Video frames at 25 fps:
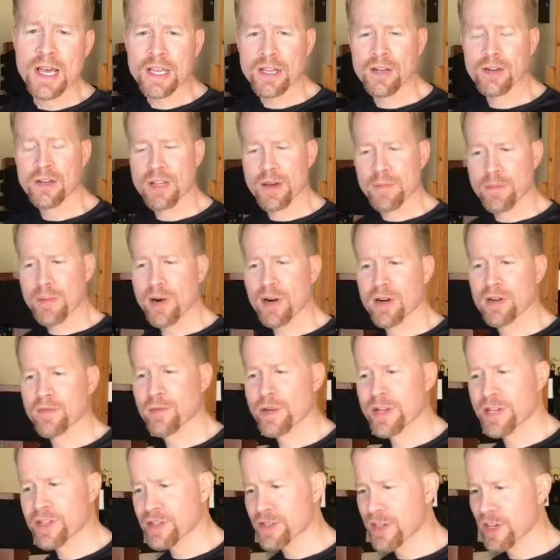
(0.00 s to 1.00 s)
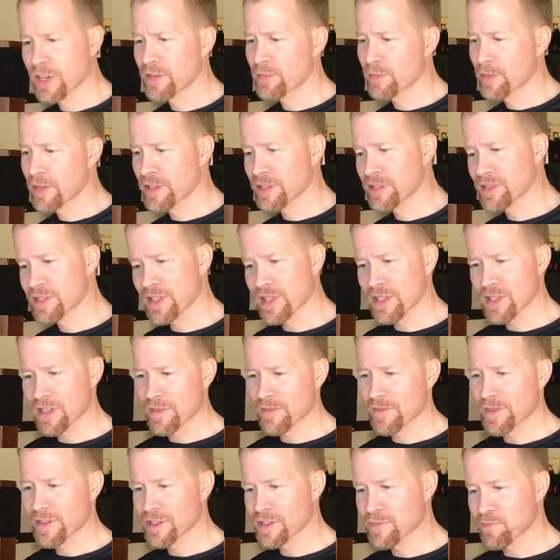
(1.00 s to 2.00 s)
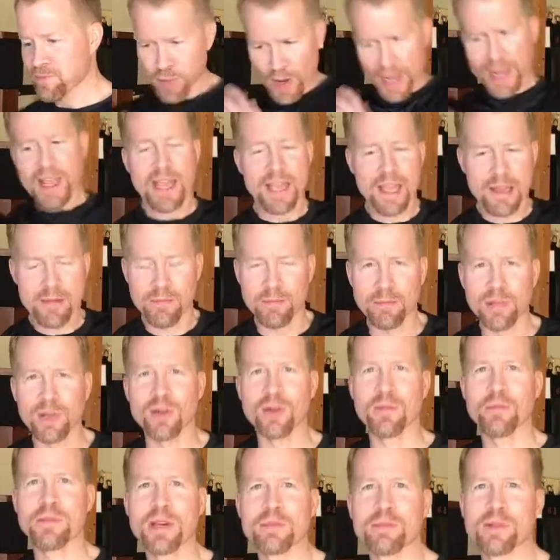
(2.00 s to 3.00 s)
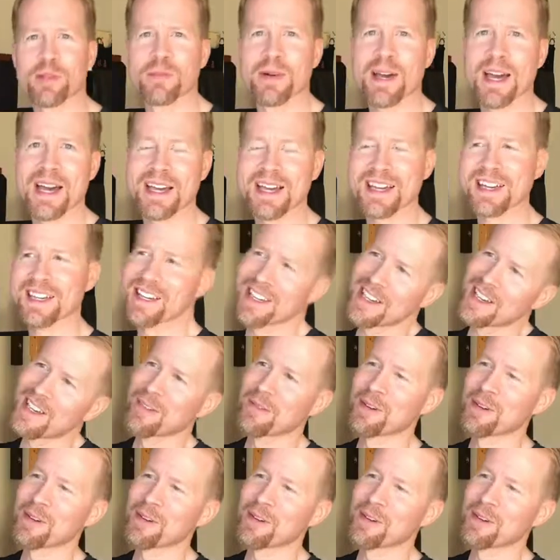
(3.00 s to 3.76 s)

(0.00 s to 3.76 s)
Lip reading: You know that part of Wing Chun where you see the fist bam, blowing people back?